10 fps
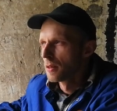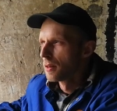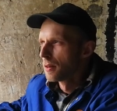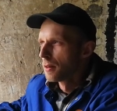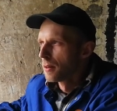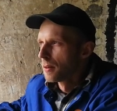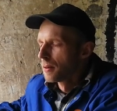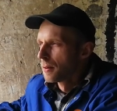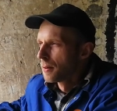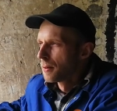
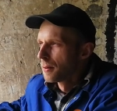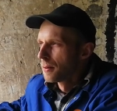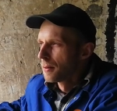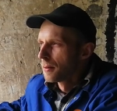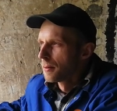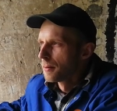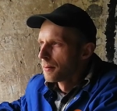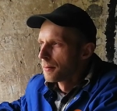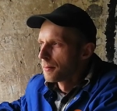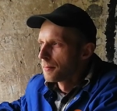
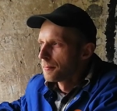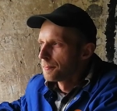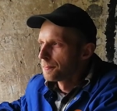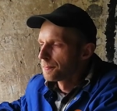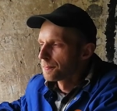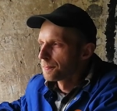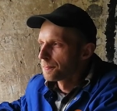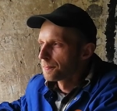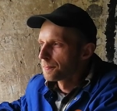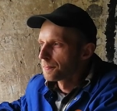
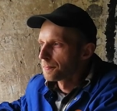Nothing is said.